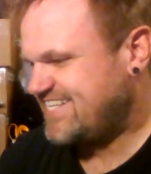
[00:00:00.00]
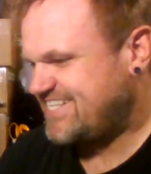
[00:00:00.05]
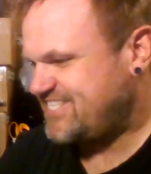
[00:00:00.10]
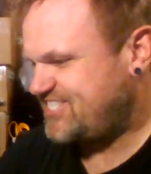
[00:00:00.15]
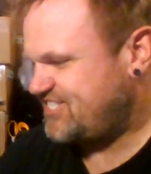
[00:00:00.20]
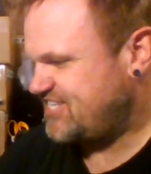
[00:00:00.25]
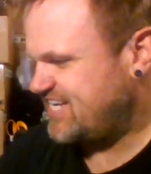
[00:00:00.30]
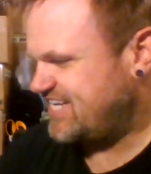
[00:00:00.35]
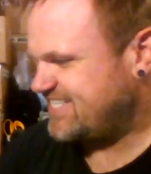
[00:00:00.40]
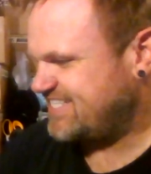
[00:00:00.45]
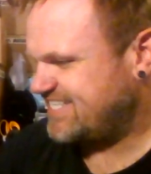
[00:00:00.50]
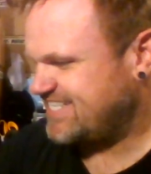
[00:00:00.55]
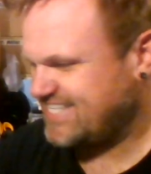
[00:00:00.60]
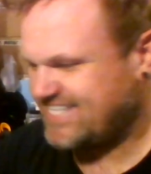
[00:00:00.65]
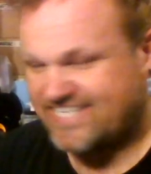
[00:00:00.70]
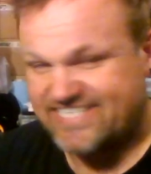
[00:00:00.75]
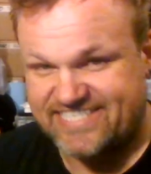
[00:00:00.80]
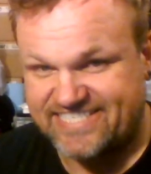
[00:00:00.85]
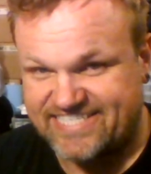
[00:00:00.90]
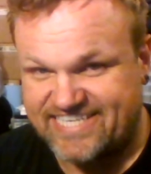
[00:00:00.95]
Shit.
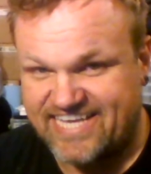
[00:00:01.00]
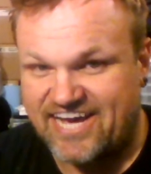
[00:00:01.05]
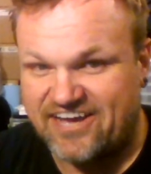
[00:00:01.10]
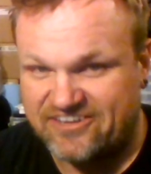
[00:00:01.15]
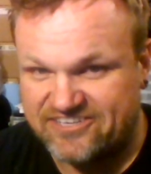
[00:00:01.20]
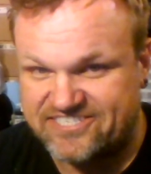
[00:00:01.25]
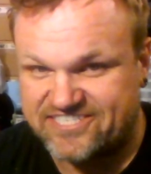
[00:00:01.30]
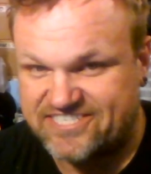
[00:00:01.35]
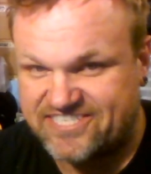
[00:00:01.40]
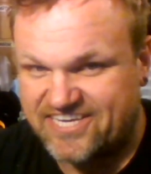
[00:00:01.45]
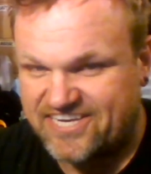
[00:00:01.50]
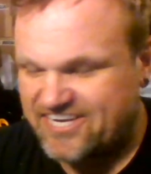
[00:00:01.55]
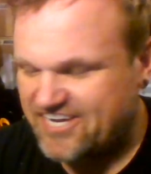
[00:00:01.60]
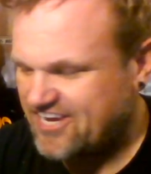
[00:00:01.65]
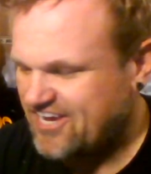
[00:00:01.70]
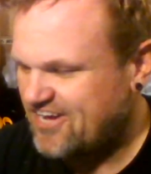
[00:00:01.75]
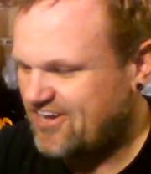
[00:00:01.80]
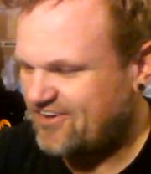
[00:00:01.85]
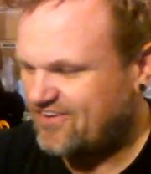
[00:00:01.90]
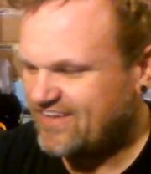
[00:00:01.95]
This is how it's going to
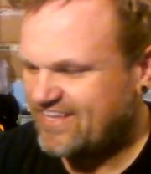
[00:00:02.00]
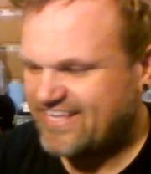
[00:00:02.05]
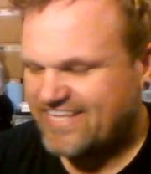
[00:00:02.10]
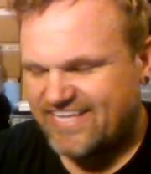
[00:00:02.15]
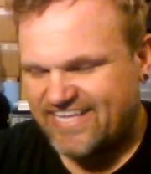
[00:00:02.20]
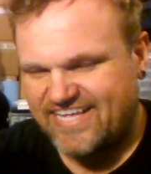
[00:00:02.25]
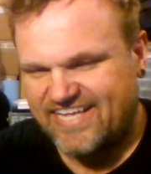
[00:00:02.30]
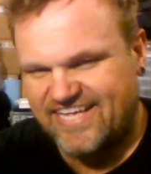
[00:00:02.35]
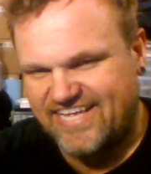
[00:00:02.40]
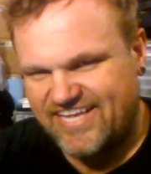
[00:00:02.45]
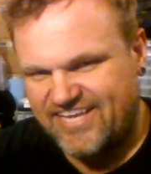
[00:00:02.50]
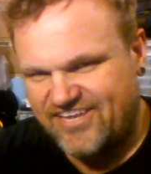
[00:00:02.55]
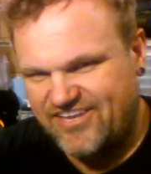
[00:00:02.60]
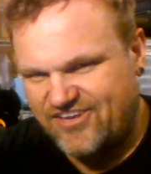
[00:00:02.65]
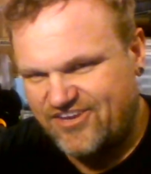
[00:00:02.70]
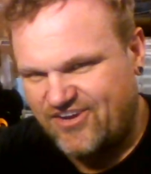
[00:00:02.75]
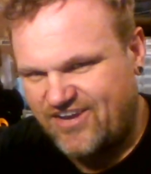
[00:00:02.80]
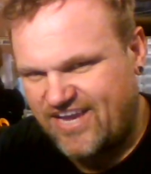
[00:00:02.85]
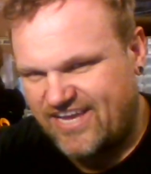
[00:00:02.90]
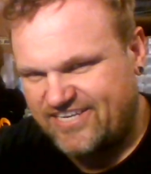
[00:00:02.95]
go.
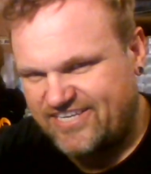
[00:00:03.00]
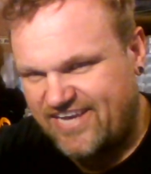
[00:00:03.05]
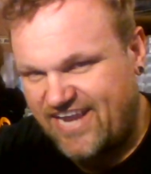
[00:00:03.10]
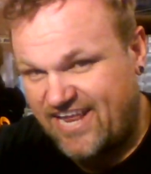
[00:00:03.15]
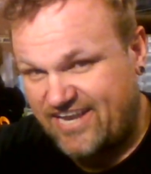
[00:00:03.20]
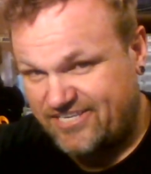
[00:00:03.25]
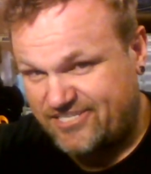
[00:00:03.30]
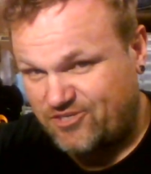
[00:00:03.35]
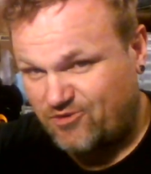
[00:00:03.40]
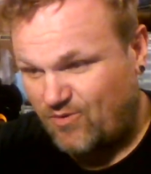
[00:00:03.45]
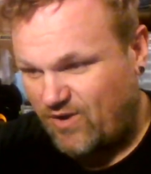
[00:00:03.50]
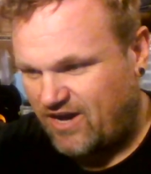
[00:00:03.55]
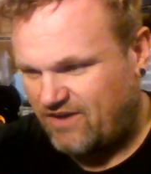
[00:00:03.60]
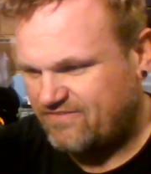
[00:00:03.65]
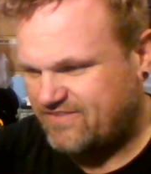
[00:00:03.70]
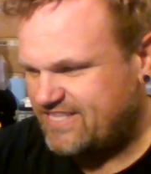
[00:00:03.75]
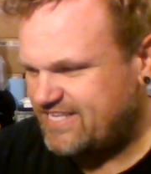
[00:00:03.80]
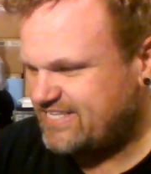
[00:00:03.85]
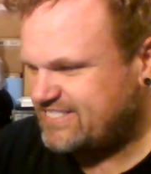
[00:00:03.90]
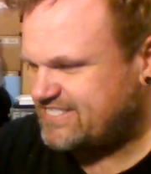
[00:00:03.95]
You're getting
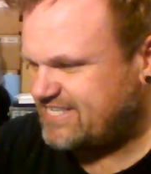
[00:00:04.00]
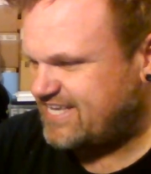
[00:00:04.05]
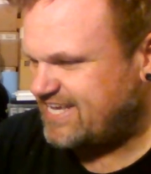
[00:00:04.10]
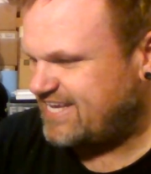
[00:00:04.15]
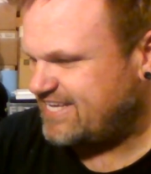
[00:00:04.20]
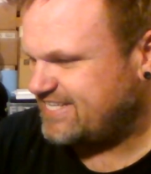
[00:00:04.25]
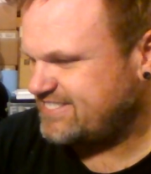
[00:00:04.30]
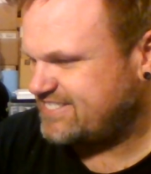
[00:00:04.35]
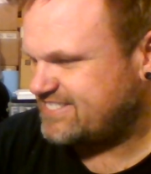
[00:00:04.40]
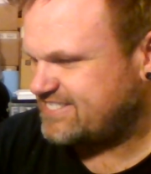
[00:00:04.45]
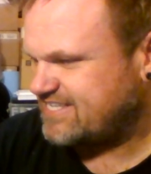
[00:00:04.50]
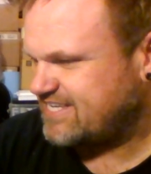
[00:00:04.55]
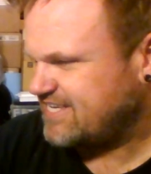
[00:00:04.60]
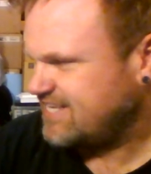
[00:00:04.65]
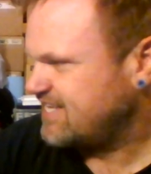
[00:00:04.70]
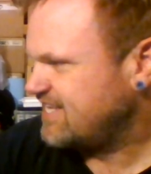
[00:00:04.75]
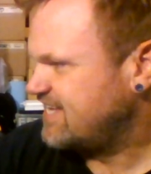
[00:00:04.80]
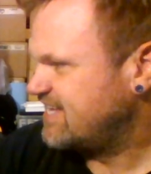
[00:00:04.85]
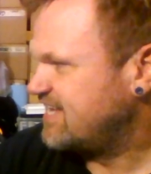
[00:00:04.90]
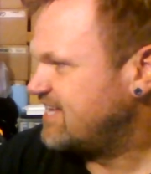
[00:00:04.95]
12 of these kids.
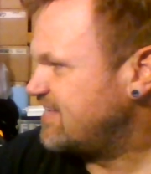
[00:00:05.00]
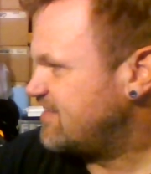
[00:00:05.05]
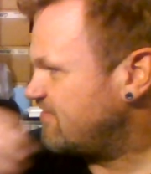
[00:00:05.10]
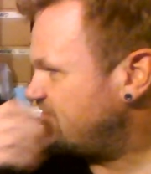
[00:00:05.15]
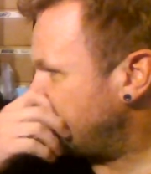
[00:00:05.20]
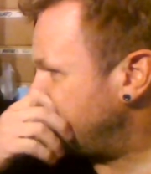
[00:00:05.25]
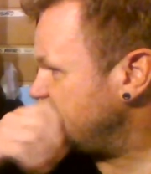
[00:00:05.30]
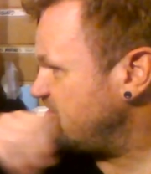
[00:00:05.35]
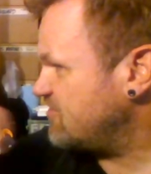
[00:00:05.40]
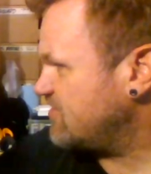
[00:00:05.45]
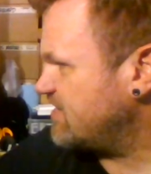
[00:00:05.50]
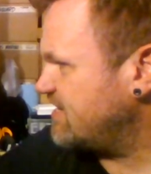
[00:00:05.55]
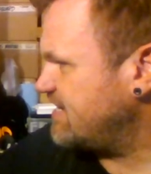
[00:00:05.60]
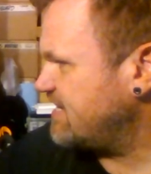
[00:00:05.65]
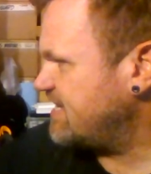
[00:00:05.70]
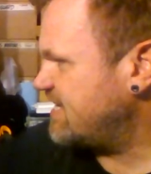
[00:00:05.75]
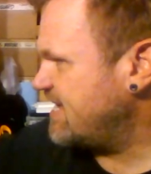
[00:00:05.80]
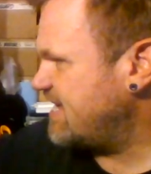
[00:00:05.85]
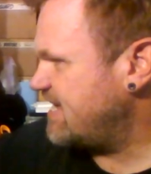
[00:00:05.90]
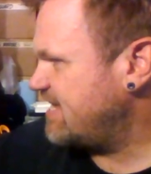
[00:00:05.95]
Then you're going
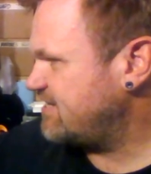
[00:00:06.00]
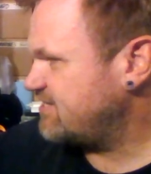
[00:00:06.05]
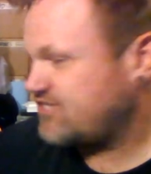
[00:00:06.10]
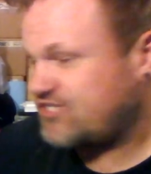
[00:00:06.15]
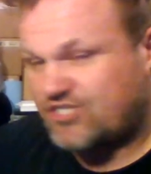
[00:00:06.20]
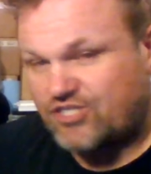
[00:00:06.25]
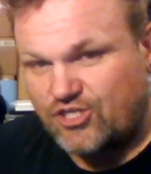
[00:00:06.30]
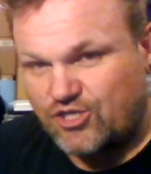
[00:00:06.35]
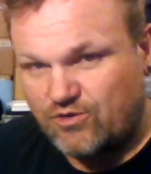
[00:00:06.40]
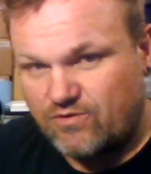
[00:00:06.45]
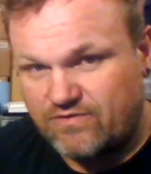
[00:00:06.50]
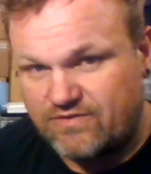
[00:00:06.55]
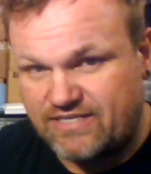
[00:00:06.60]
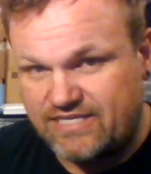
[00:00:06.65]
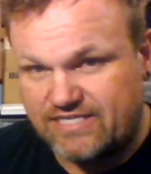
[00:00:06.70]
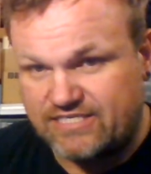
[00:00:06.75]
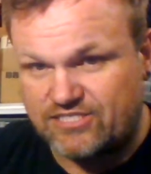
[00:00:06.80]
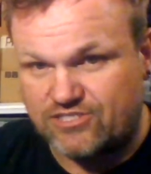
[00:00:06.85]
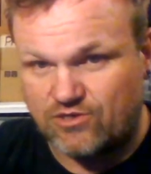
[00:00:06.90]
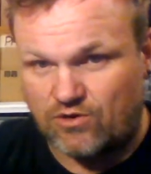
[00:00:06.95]
to get 2 of
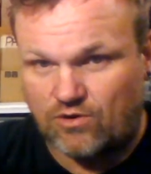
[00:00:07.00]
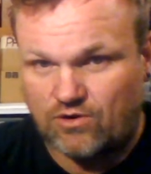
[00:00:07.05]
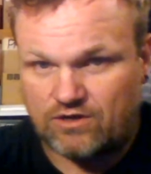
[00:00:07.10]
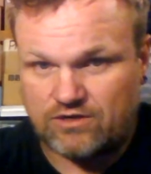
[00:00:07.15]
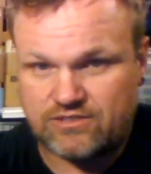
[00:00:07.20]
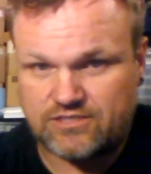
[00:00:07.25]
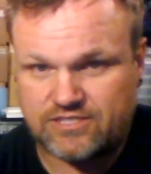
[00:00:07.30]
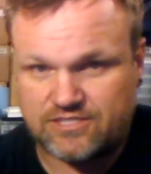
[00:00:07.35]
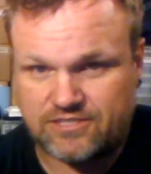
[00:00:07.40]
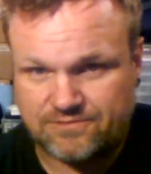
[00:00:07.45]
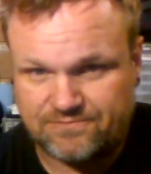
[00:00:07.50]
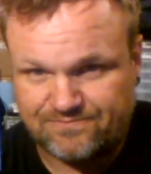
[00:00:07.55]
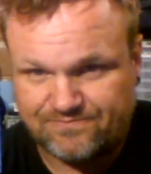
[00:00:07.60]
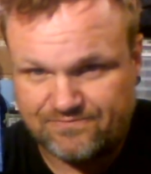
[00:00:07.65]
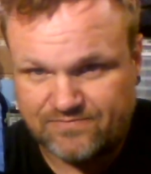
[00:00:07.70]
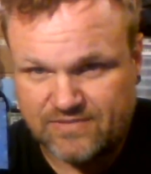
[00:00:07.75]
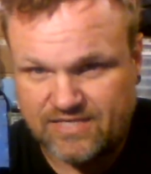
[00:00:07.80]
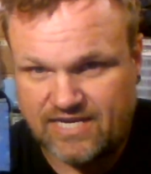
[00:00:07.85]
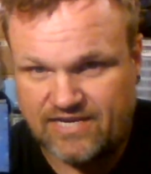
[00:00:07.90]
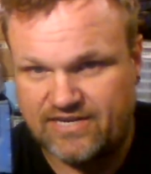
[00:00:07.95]
these doors.
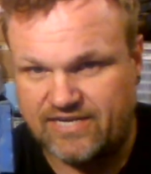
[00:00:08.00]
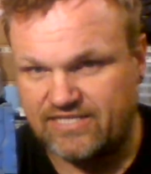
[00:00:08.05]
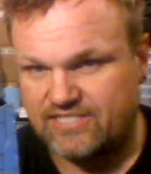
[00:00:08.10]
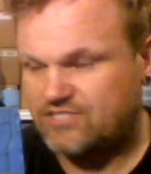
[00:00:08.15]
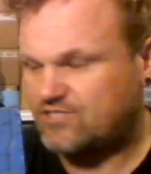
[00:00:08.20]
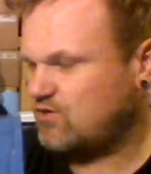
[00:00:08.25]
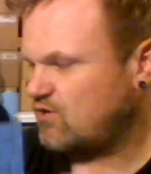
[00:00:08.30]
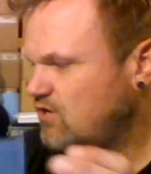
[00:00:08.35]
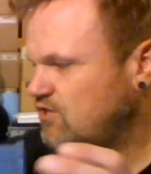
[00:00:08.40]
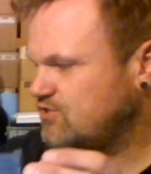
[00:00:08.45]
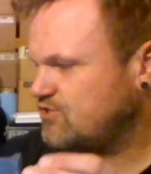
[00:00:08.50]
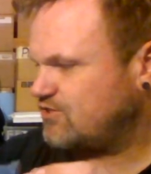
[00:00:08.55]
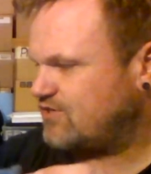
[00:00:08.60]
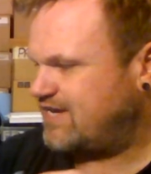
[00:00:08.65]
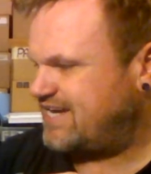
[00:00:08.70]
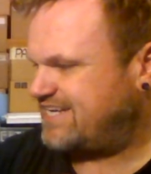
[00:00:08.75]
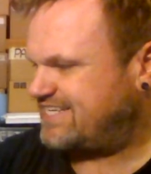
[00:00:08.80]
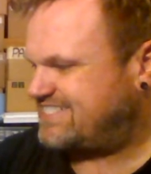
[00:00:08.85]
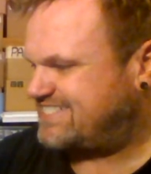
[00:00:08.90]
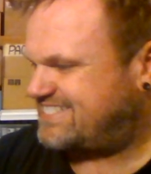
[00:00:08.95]
And these doors are
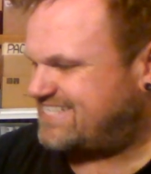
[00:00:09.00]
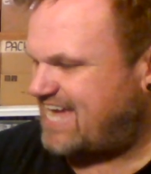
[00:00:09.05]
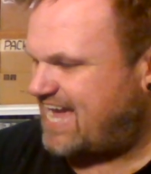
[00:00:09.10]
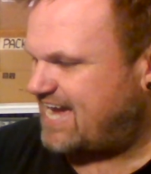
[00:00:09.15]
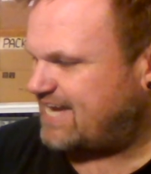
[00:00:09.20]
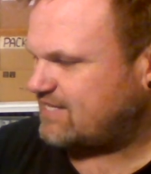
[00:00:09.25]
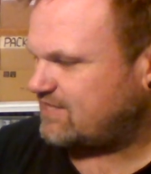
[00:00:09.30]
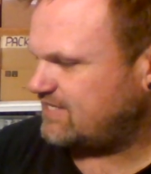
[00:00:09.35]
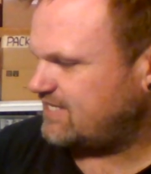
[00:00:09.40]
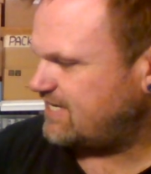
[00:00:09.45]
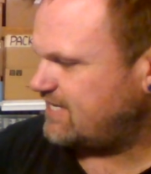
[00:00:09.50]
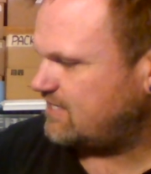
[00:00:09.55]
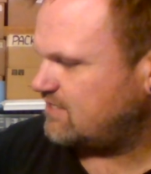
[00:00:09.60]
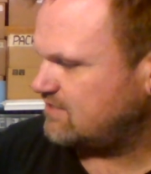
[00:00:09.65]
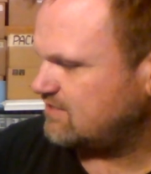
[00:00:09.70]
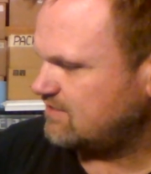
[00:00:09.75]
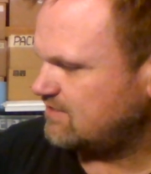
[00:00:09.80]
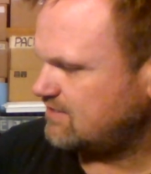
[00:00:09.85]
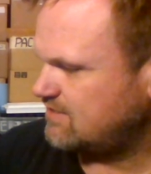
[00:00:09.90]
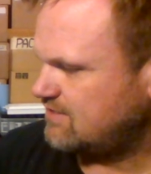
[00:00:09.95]
exactly
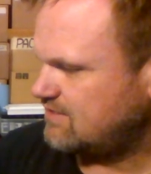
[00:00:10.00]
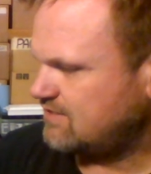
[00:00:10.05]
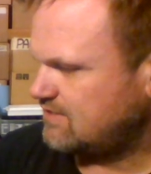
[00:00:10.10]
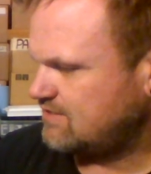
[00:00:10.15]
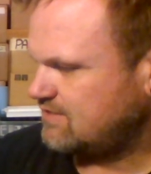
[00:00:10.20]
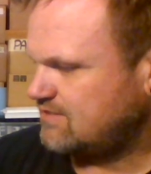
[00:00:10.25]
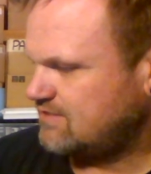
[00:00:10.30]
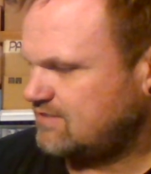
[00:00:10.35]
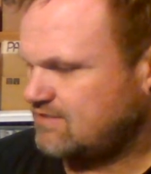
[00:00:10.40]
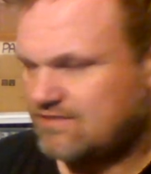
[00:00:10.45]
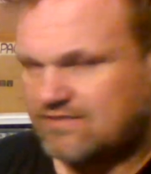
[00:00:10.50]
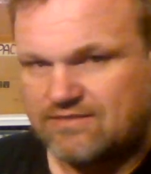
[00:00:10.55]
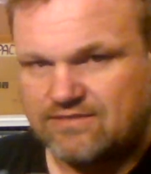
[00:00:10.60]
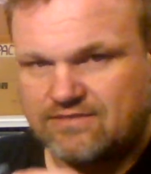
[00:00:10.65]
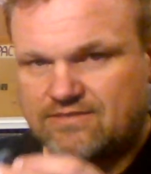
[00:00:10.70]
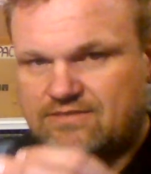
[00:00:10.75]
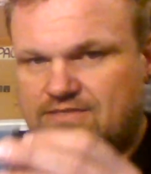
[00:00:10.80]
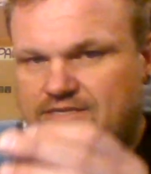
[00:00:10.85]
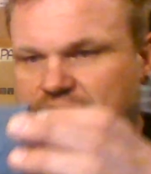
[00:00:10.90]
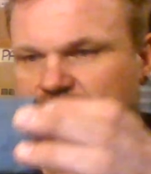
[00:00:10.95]

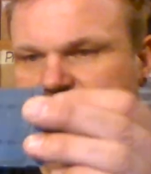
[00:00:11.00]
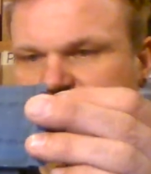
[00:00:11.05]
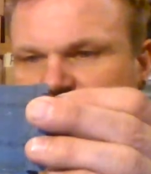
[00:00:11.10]
a